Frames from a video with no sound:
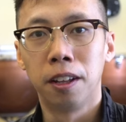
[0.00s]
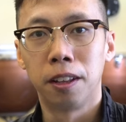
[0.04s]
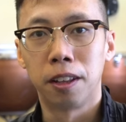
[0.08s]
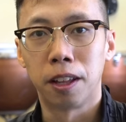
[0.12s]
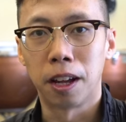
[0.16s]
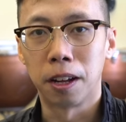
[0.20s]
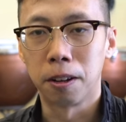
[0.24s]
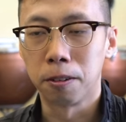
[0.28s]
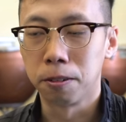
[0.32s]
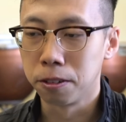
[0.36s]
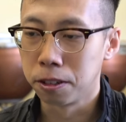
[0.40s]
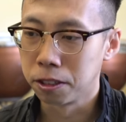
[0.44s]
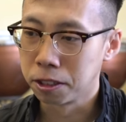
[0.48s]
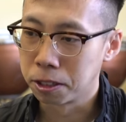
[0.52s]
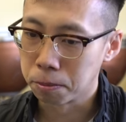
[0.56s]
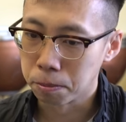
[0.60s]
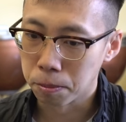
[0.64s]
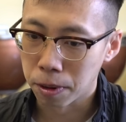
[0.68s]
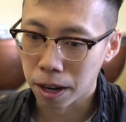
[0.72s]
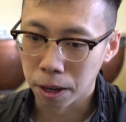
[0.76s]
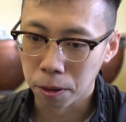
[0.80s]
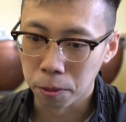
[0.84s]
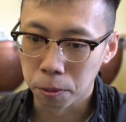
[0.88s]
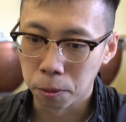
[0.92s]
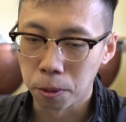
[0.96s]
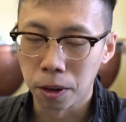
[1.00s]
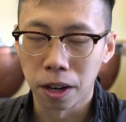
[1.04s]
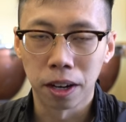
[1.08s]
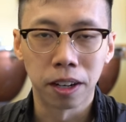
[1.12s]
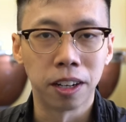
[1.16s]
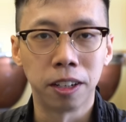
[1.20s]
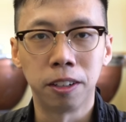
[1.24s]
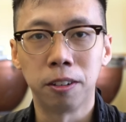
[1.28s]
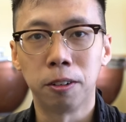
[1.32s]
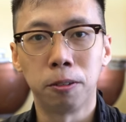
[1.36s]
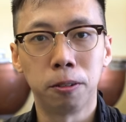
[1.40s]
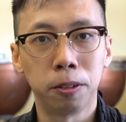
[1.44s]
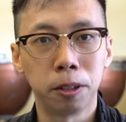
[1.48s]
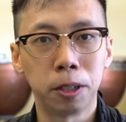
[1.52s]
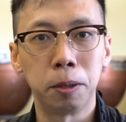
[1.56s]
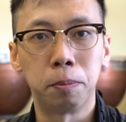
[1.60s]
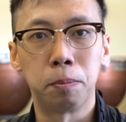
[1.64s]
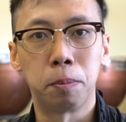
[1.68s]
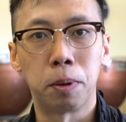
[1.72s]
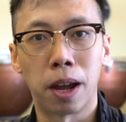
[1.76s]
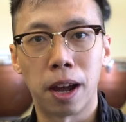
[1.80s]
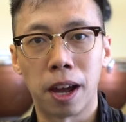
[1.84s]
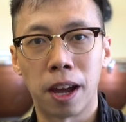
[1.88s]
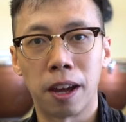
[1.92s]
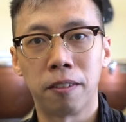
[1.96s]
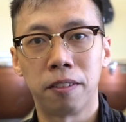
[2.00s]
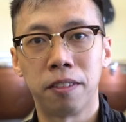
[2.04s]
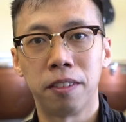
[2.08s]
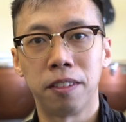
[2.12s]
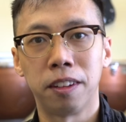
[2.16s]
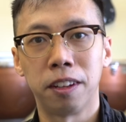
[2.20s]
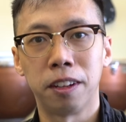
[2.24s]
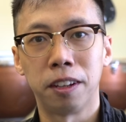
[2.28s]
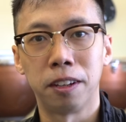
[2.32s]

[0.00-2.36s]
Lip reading: That was my one and only path